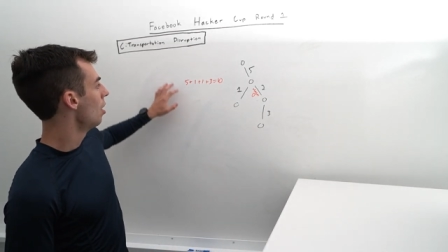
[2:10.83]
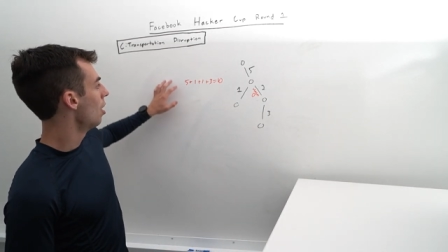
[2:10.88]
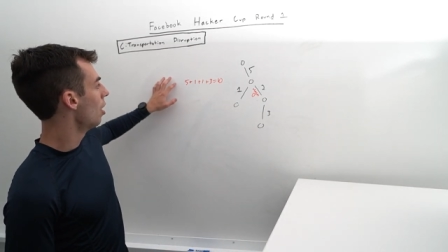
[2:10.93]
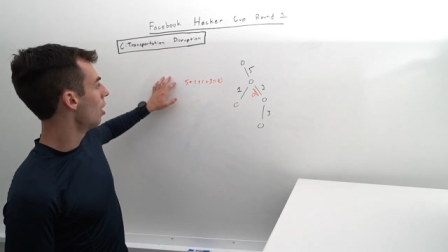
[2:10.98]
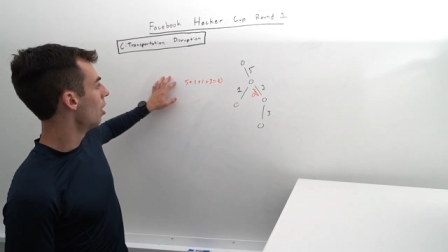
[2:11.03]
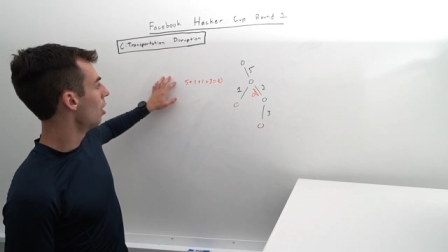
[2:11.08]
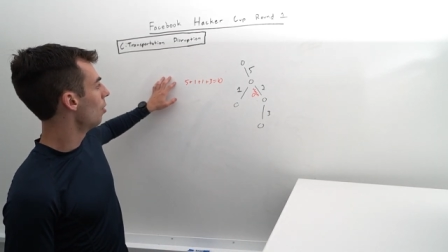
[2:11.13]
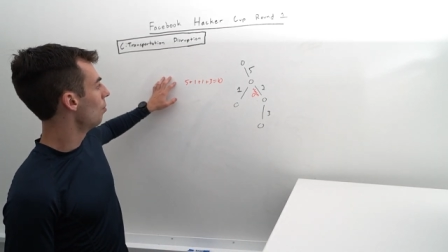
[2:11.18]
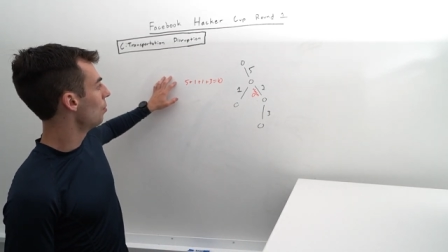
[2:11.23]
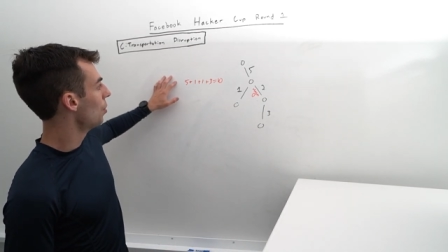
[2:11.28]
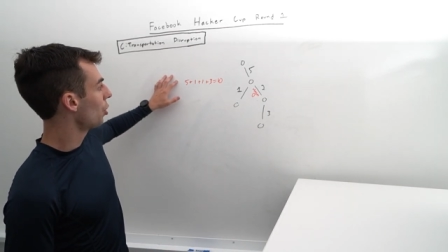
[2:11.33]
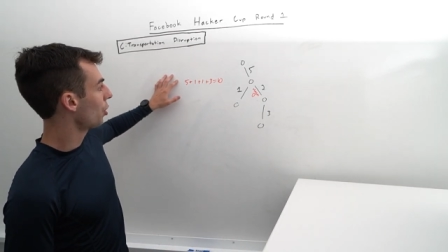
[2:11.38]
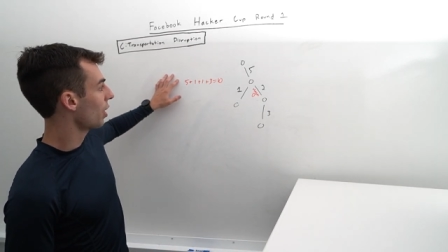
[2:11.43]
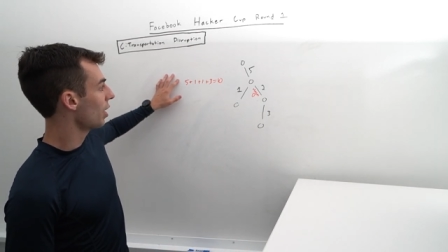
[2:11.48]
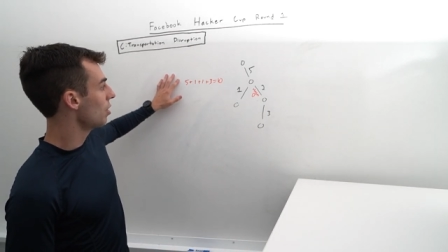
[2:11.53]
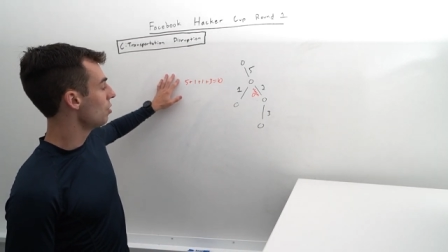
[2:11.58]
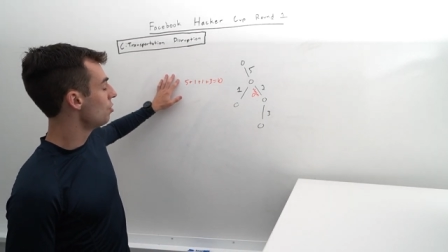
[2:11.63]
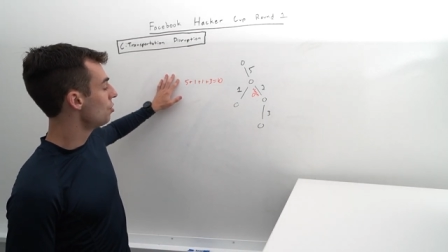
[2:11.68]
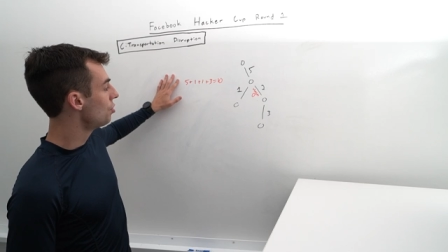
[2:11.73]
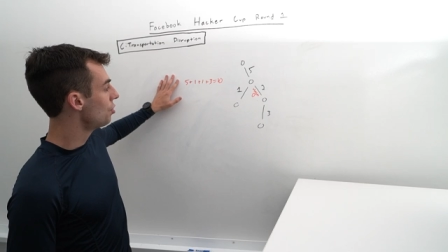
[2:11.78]
Um,
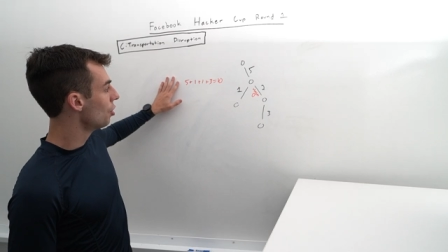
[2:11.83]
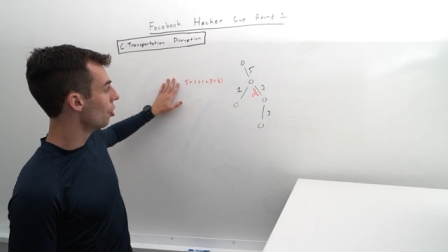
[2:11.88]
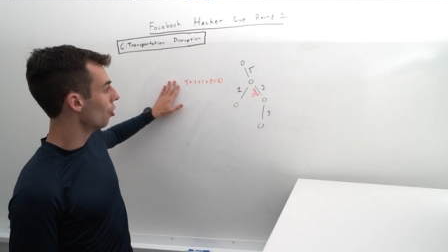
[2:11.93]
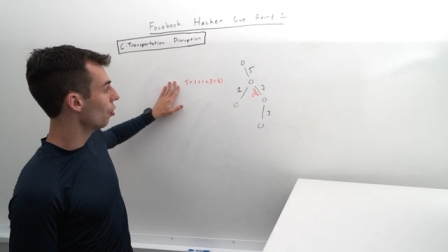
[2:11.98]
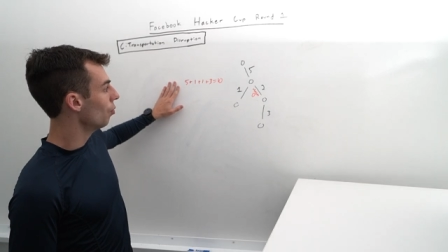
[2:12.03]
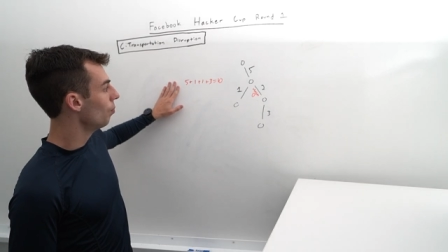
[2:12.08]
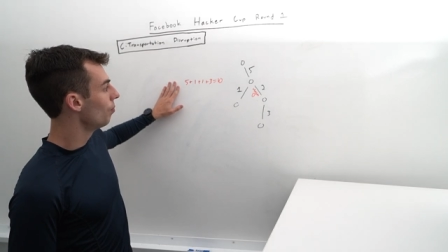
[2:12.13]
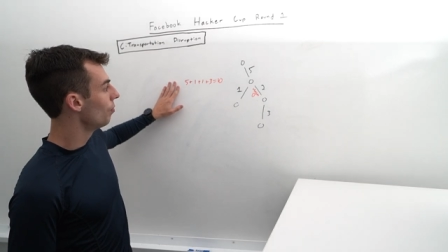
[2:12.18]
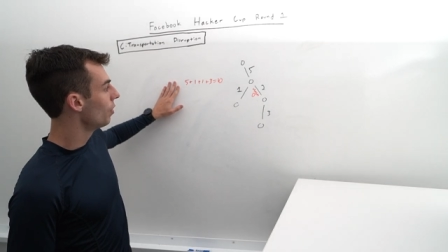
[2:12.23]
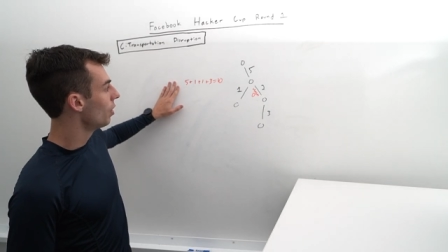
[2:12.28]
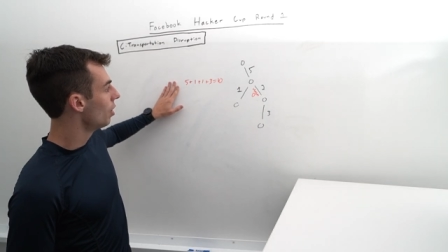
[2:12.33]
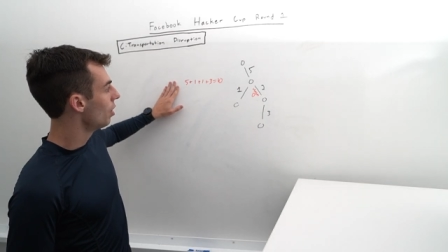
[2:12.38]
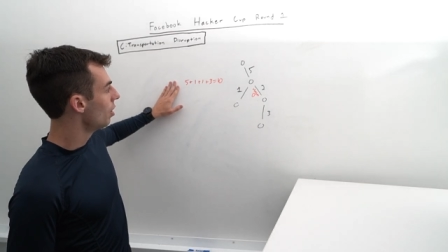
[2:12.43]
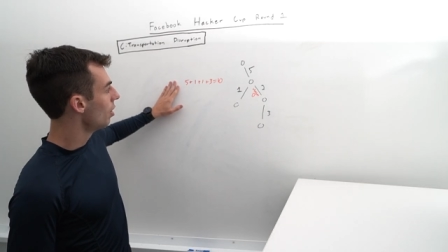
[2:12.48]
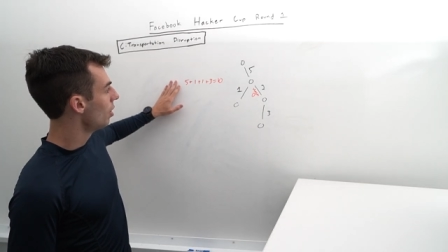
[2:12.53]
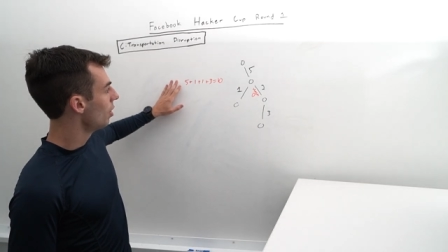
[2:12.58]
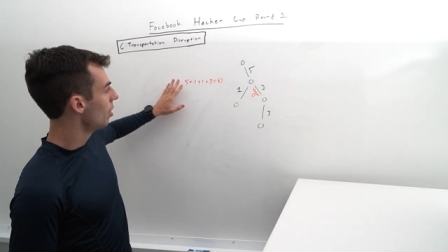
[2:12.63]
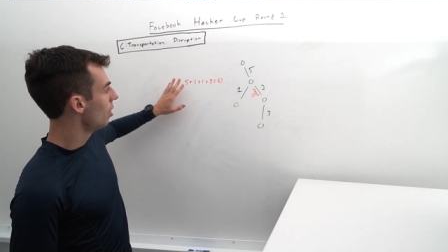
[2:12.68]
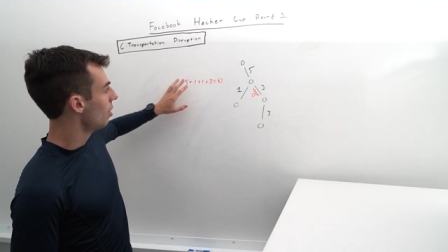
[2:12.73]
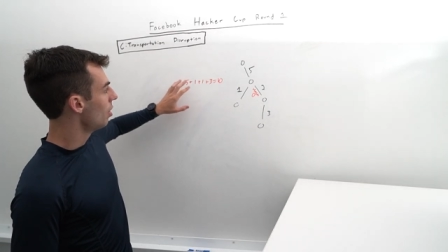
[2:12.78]
okay, so
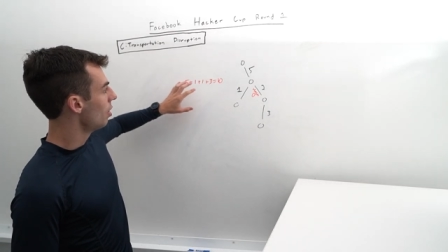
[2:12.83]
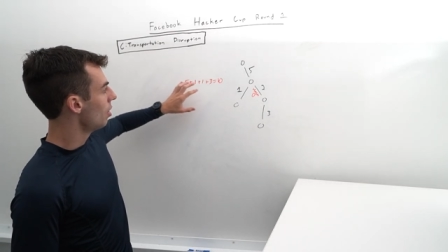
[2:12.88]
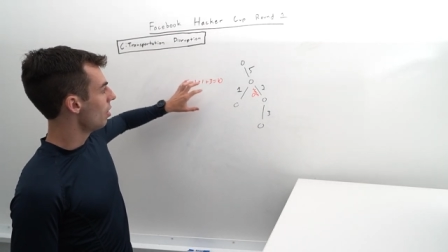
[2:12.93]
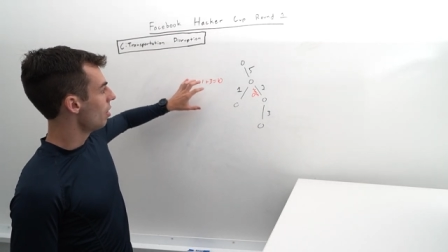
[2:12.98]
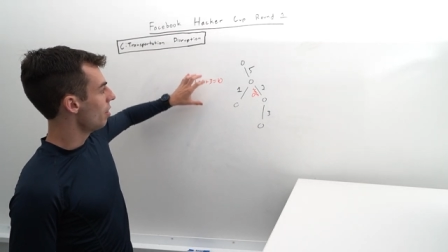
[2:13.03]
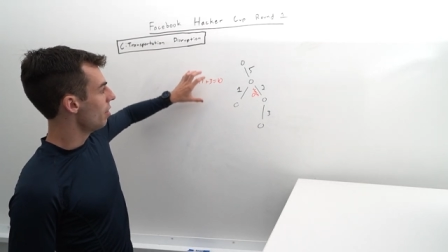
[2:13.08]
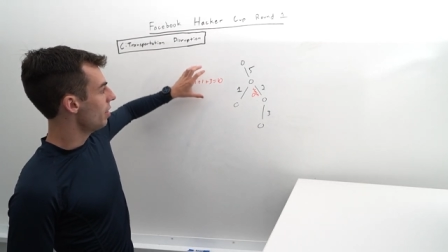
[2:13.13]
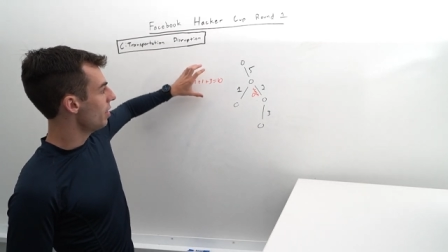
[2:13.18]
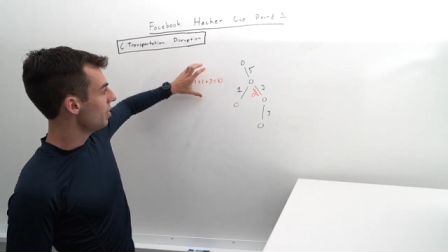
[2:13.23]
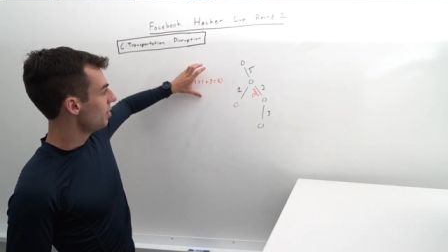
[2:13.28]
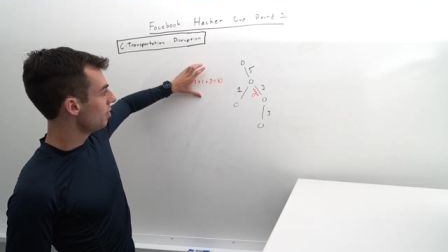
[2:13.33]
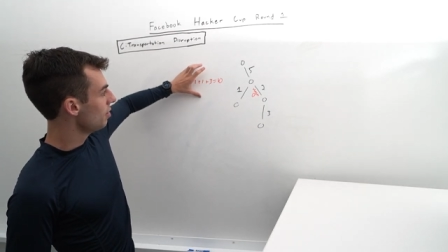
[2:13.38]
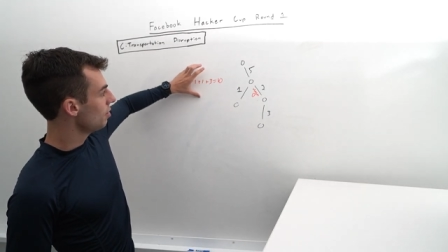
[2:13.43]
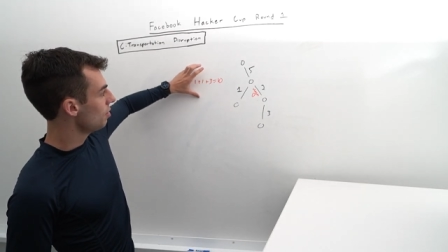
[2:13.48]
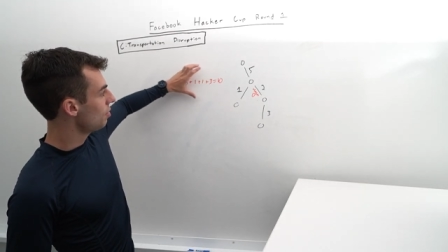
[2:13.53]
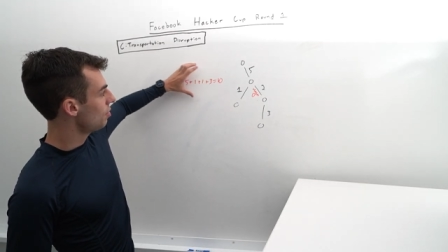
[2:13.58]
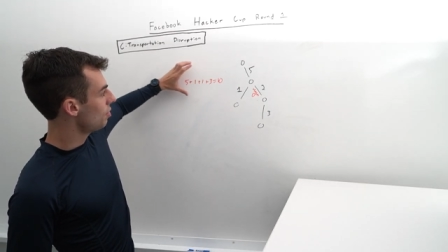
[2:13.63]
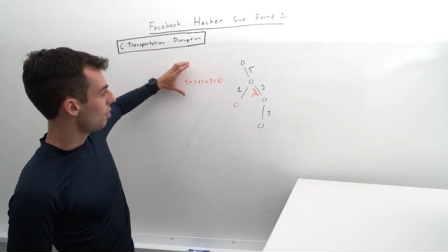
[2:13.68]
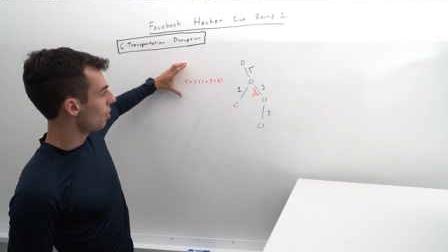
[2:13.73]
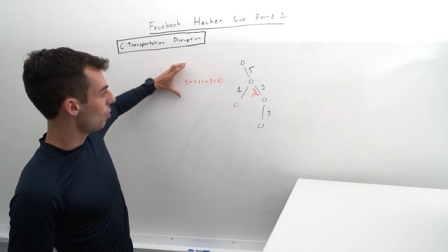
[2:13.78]
this
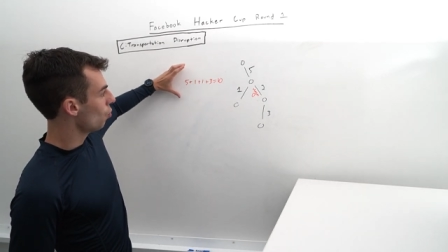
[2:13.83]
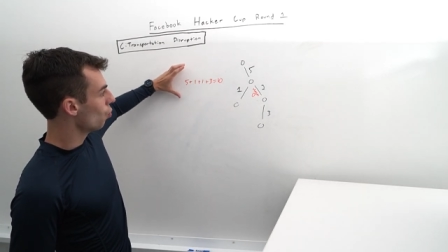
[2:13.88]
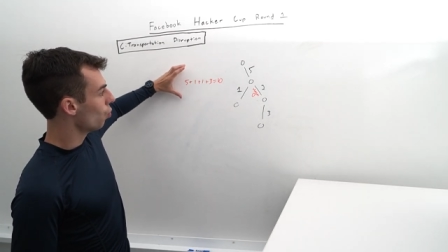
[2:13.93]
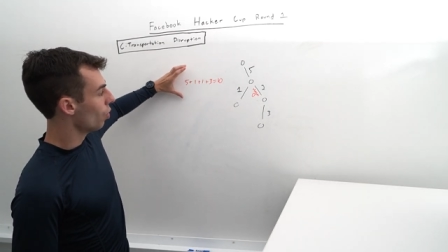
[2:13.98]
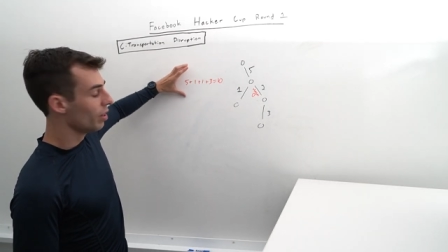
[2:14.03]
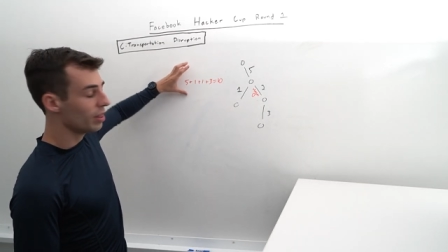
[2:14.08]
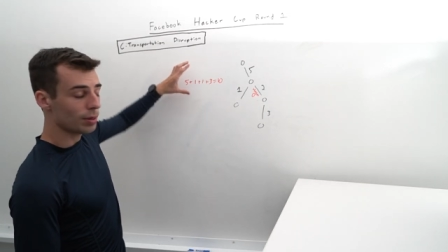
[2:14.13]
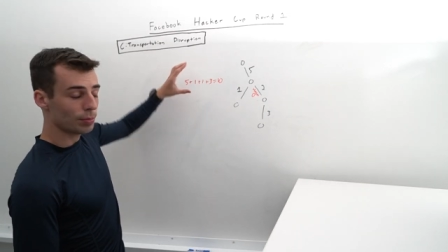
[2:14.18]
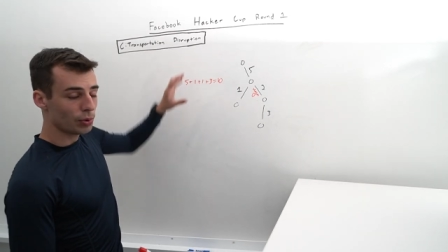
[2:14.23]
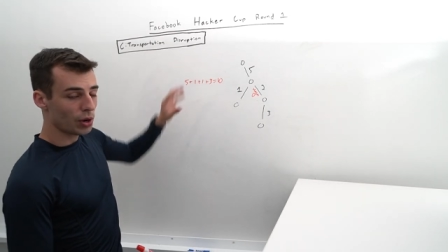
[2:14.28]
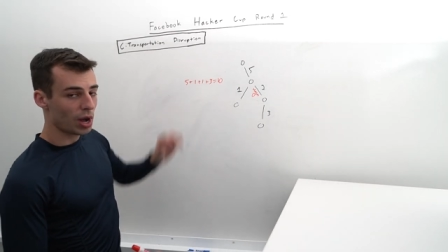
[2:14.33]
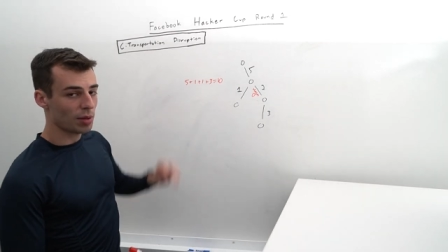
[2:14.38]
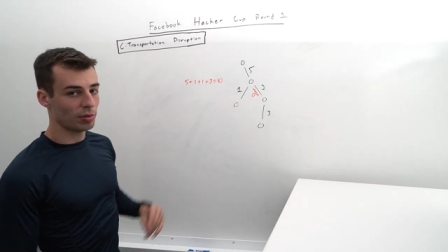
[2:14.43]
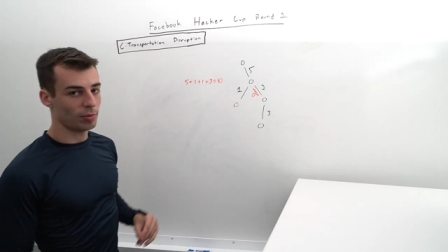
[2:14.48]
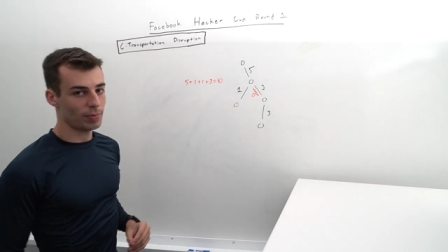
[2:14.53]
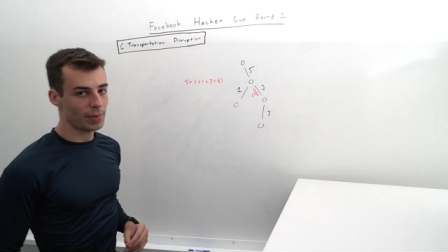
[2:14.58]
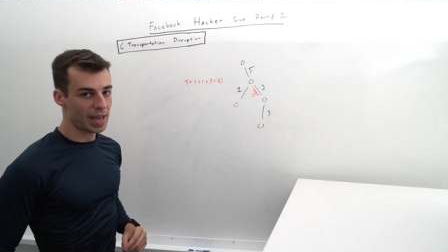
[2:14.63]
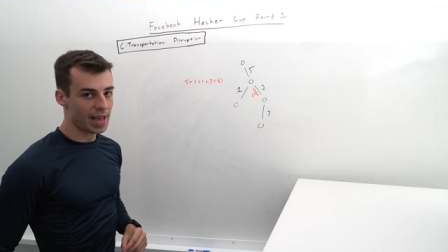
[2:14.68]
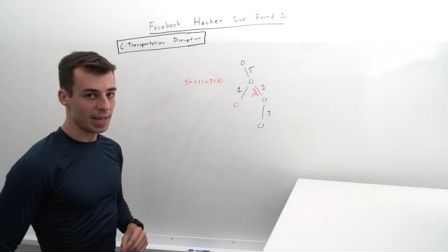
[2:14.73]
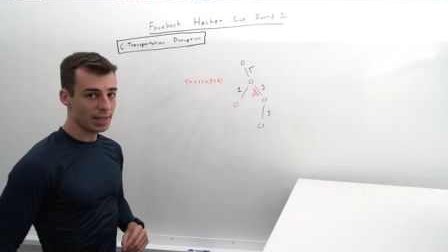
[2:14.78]
is what the
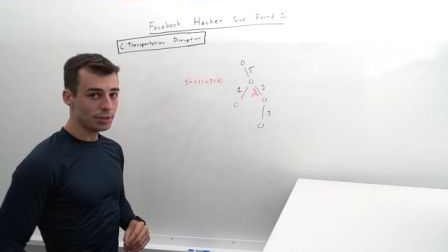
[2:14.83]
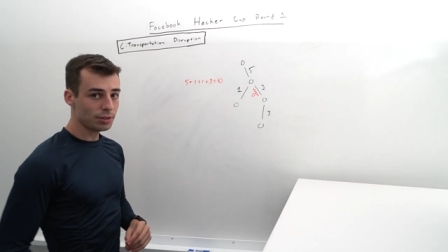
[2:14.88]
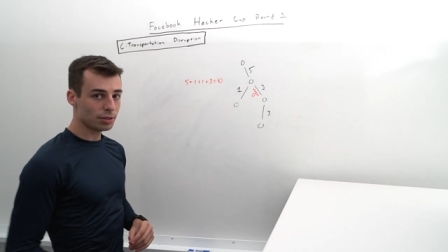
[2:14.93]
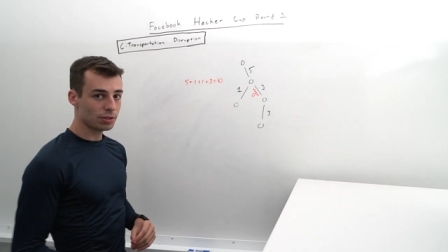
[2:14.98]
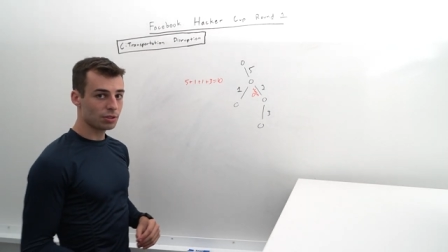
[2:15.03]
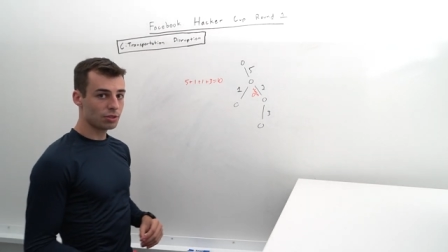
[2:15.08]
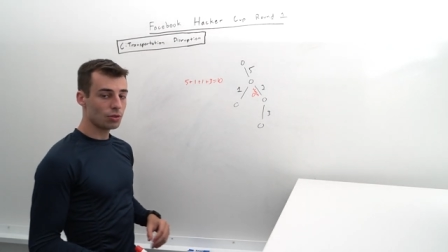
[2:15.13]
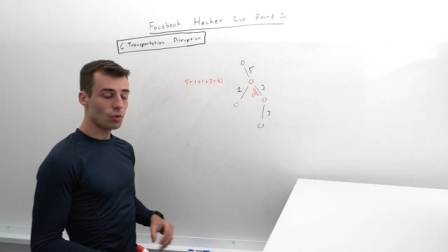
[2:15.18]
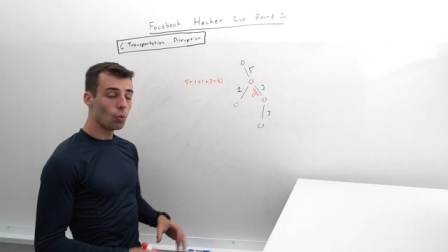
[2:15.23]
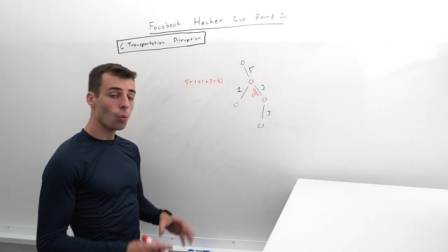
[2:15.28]
problem asks.